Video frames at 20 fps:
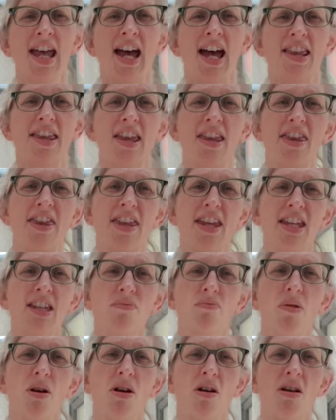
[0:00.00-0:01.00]
And then this
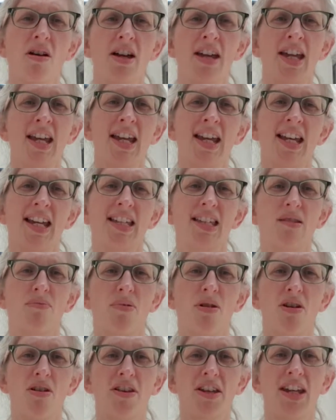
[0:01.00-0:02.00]
part is the
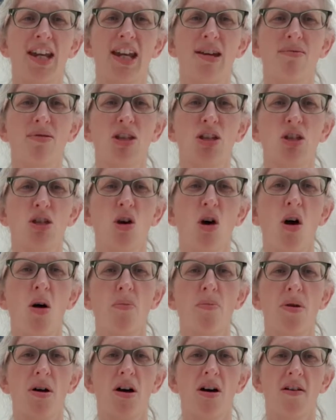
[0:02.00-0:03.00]
part that keeps the
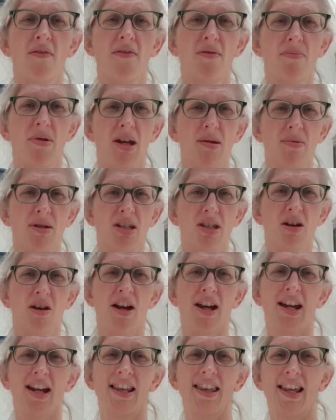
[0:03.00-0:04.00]
top part of the baby
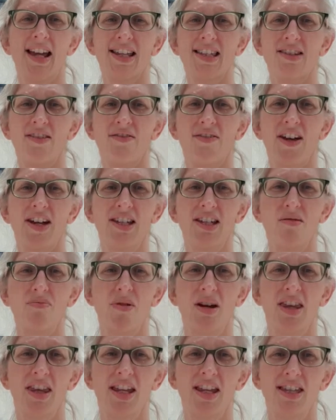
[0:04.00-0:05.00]
tight, and that's affected
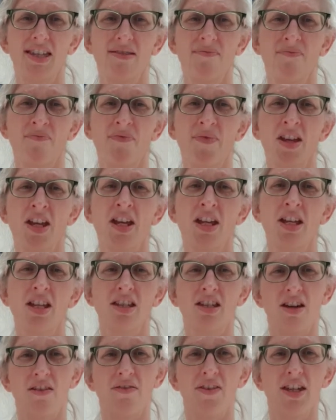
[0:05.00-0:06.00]
by this.
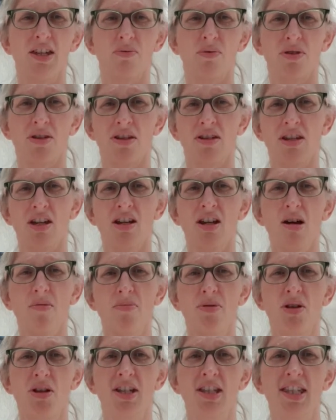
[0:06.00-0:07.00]
So if this wasn't done up,
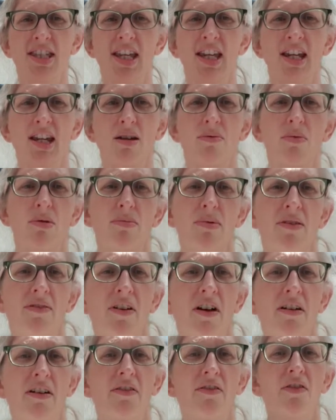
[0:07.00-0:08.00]
you can see it would be
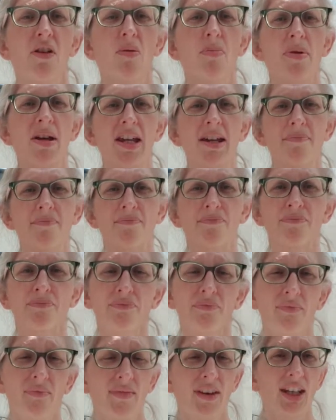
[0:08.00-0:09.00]
very floppy.
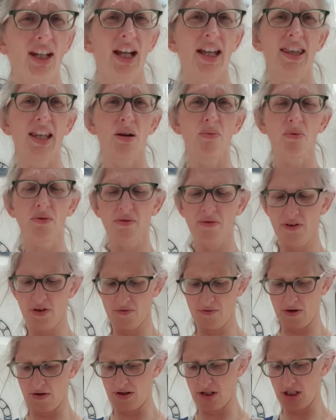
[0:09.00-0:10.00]
And that wouldn't feel
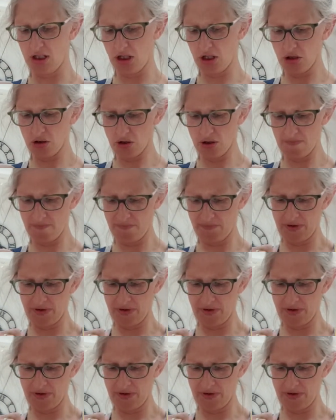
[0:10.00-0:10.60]
very secure.